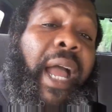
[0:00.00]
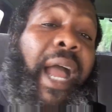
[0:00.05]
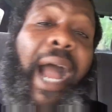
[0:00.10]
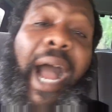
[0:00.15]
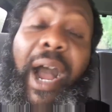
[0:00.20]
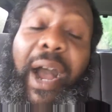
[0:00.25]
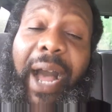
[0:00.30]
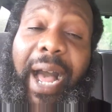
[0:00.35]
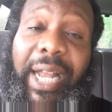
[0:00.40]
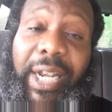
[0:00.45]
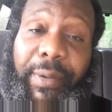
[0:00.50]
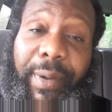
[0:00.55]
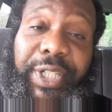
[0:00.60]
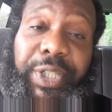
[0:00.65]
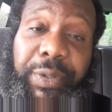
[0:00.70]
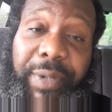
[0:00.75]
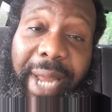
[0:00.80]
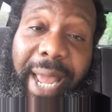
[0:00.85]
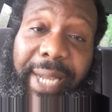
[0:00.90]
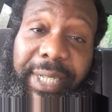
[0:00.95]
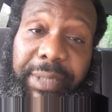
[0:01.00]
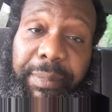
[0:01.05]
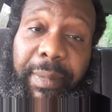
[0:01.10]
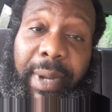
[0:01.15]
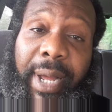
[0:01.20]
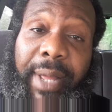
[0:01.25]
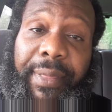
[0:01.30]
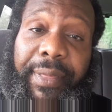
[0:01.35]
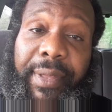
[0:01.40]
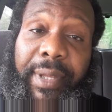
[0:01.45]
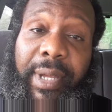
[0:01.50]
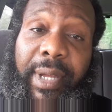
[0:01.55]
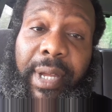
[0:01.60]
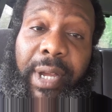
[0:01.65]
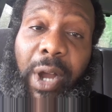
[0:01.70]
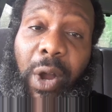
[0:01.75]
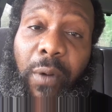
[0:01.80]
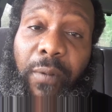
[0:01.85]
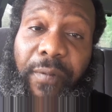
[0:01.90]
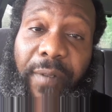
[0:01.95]
I'll holler at you next month
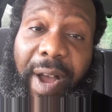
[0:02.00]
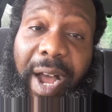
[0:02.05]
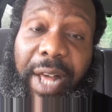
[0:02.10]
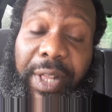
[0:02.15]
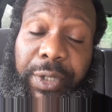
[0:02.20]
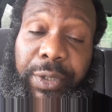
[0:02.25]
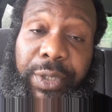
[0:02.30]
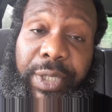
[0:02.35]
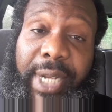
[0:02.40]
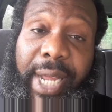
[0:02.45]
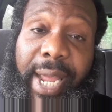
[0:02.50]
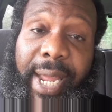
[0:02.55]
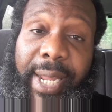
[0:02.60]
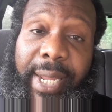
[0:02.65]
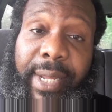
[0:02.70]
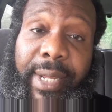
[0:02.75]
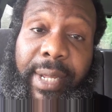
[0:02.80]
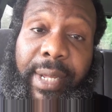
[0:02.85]
on Father's Day.